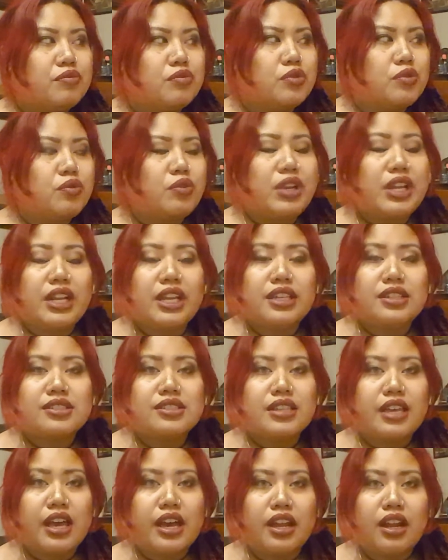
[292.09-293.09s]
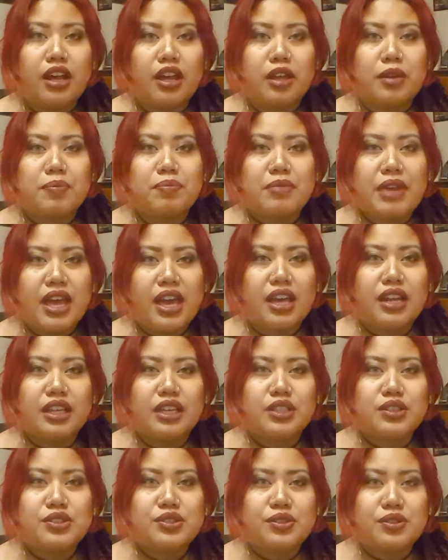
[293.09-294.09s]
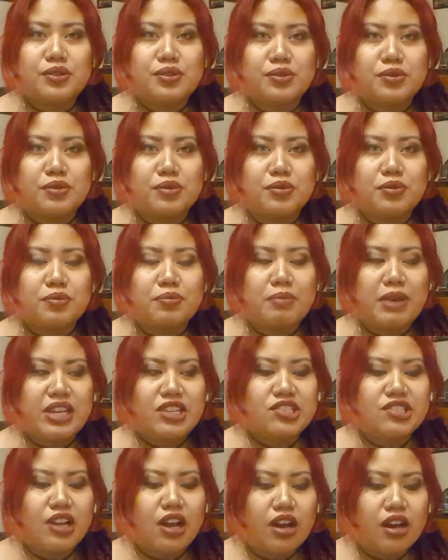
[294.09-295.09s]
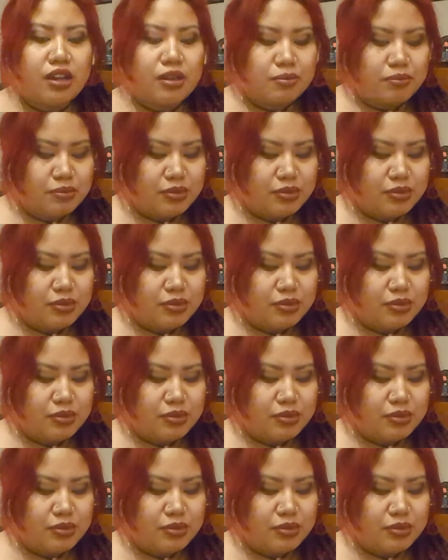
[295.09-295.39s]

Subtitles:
readings that I'm adding to my shop.